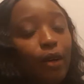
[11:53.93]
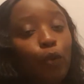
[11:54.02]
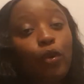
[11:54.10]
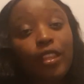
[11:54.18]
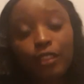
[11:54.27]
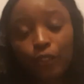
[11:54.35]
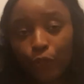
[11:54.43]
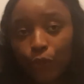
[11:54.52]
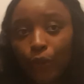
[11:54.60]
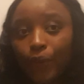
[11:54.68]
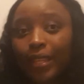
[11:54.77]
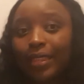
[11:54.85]

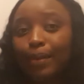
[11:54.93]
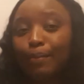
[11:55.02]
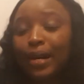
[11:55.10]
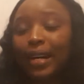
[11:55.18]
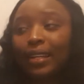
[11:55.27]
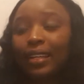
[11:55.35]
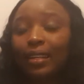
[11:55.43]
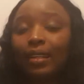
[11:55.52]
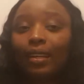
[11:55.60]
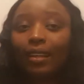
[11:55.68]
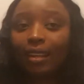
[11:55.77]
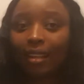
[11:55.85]
withdrawing the money,
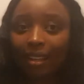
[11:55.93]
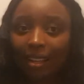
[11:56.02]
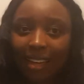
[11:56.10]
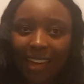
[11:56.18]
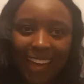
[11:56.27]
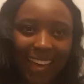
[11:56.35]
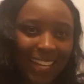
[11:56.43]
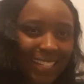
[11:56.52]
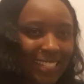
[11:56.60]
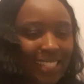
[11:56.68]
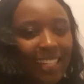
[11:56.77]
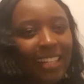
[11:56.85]

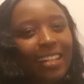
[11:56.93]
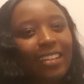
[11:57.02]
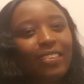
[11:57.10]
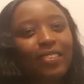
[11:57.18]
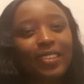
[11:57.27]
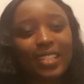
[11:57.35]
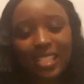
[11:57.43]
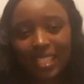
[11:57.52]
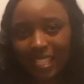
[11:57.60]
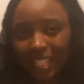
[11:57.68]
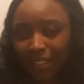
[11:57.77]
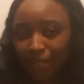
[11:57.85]
and
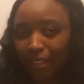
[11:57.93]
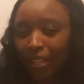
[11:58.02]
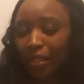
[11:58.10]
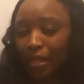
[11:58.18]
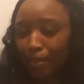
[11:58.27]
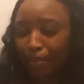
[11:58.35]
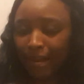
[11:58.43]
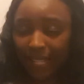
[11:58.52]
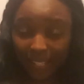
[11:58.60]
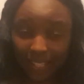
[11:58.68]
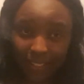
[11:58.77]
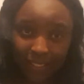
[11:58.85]
receiving the
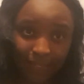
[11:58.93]
money.